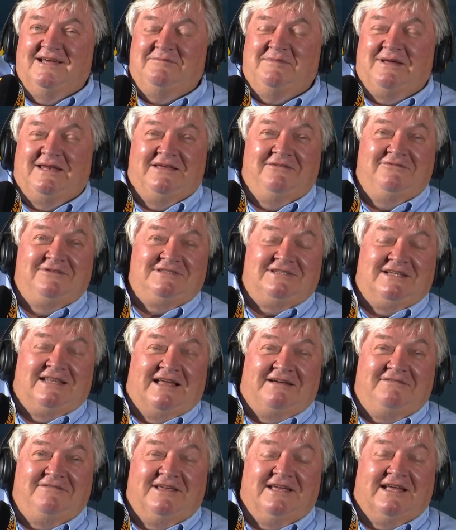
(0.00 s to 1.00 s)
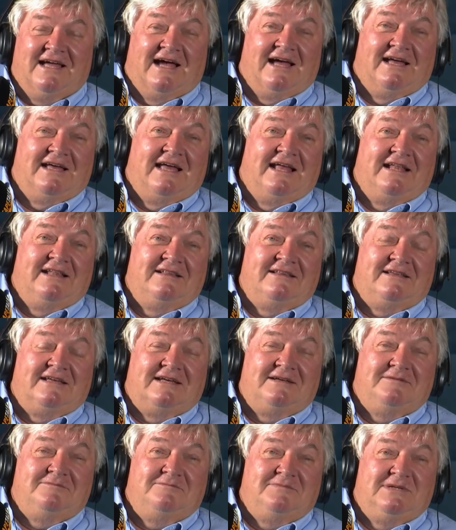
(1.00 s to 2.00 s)
But he was a lovely guy.
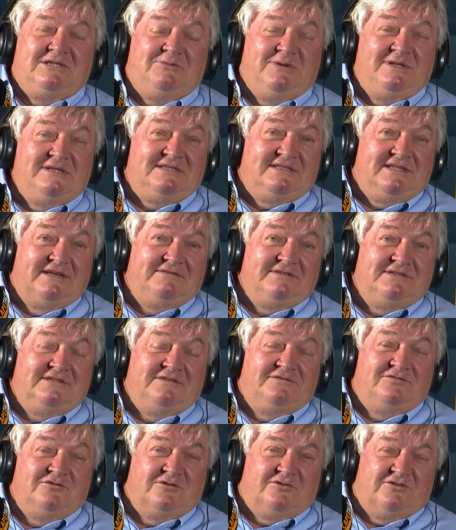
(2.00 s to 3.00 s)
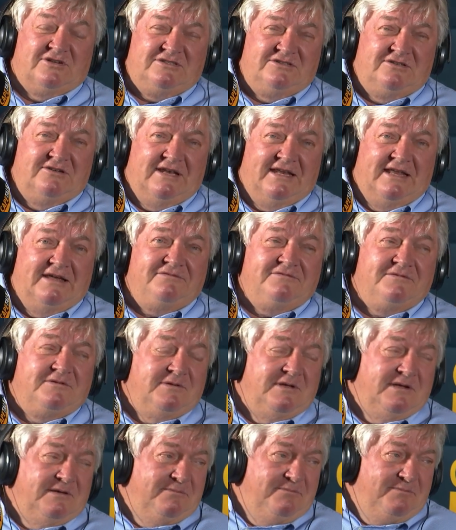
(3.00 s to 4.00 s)
And between 74, Christo left
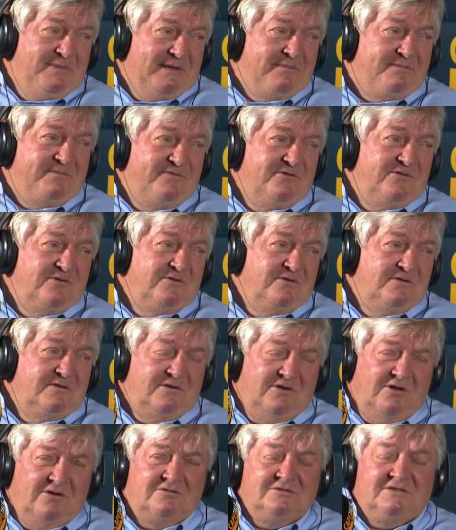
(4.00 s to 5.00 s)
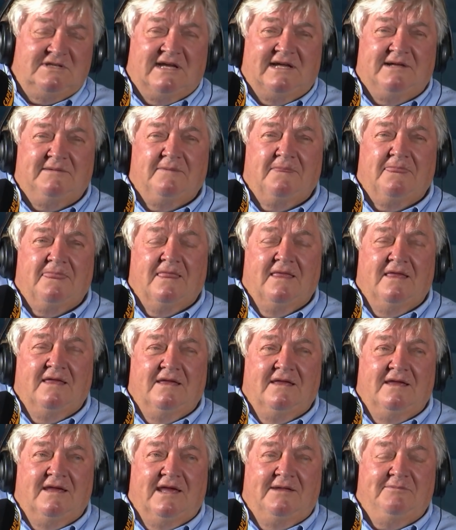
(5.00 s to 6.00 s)
Pep for a long time.
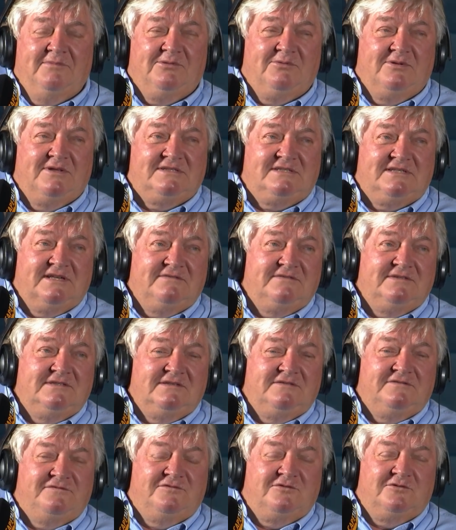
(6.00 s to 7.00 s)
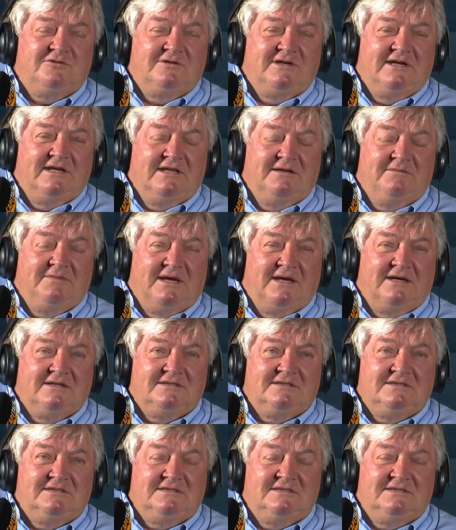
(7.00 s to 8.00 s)
And between 74 and
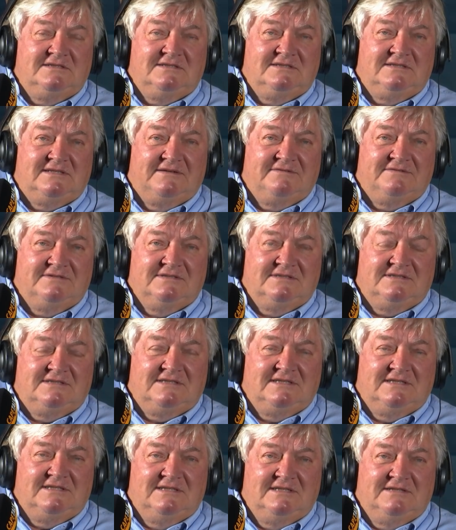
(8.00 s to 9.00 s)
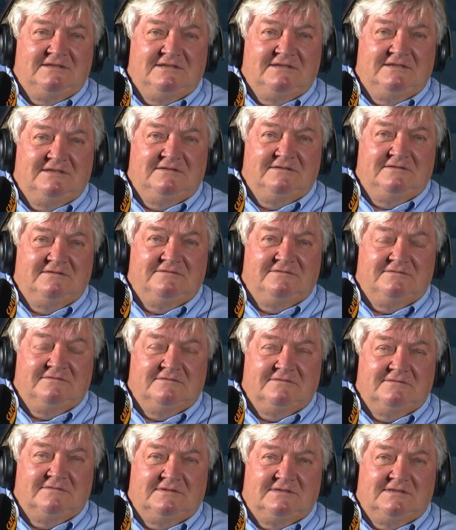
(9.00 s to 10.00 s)
about
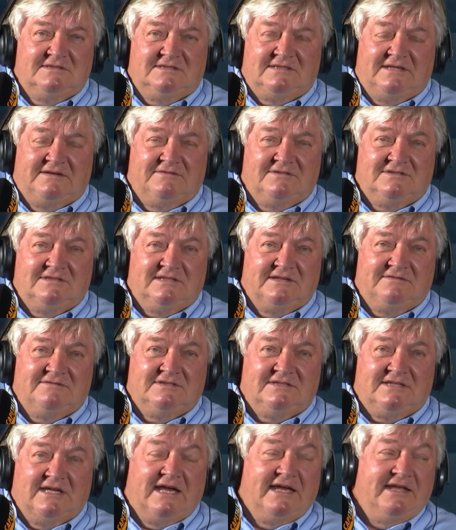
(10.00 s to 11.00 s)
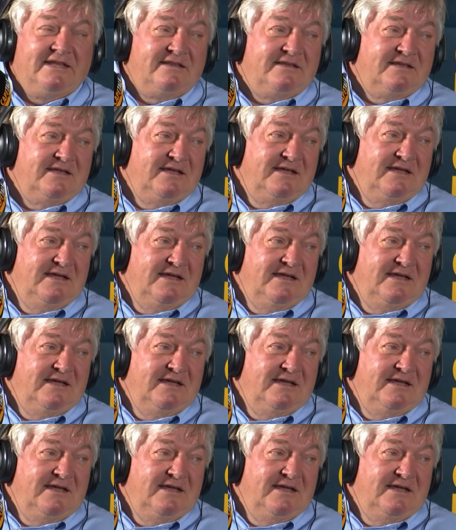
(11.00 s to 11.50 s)
77, 78,